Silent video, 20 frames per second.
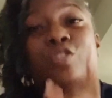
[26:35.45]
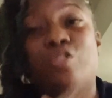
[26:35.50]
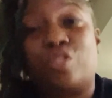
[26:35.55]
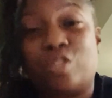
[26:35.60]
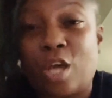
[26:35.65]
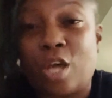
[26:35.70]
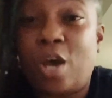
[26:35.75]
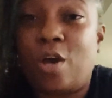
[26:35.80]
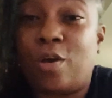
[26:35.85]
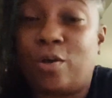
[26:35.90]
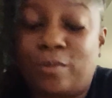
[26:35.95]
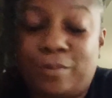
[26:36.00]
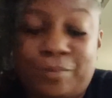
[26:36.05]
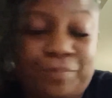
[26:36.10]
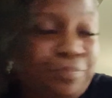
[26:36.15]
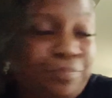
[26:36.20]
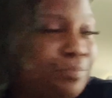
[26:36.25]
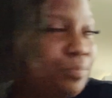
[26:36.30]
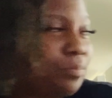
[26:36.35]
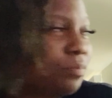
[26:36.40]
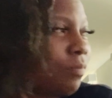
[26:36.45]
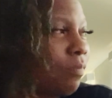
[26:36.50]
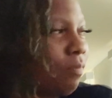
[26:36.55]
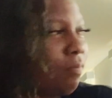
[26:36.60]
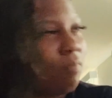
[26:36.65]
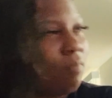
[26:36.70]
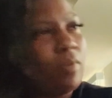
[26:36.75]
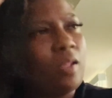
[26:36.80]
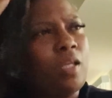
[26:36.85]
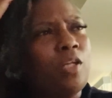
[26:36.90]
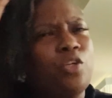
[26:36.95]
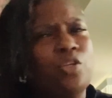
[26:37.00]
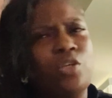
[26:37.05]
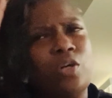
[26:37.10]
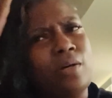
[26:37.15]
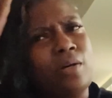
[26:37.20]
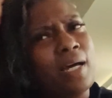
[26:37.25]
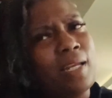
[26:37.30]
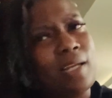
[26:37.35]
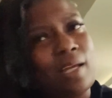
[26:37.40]
So, you
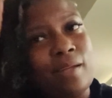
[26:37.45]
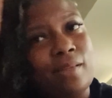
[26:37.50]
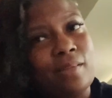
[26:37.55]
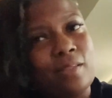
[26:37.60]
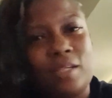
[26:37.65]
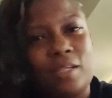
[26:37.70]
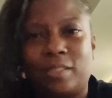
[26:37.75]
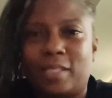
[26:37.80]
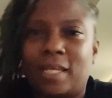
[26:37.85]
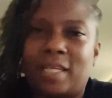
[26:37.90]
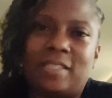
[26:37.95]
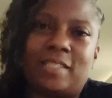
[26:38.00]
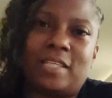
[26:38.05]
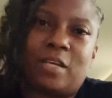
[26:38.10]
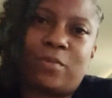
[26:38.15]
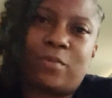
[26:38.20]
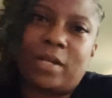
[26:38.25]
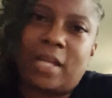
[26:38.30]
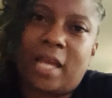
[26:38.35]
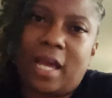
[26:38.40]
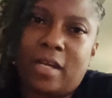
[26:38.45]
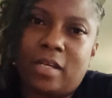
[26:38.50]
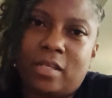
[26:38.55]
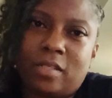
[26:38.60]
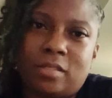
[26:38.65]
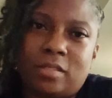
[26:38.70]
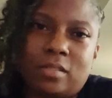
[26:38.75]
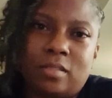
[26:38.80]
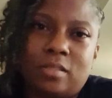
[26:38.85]
know how like they say secret letters?